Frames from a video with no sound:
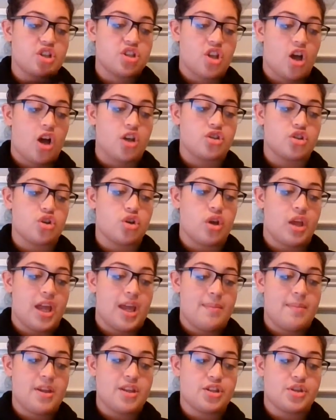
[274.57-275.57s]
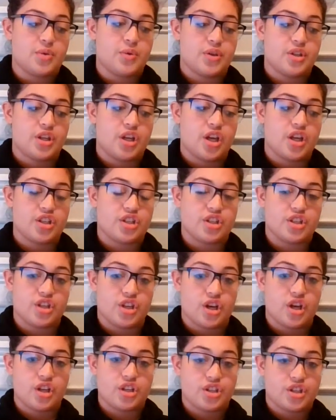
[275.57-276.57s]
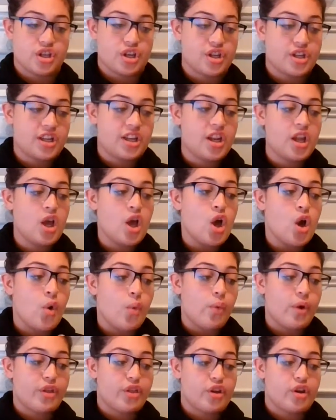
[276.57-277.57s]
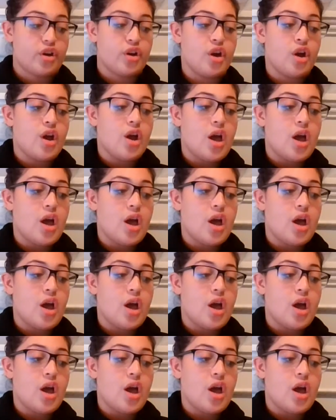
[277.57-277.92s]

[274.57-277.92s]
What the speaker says: also aiming to ascertain whether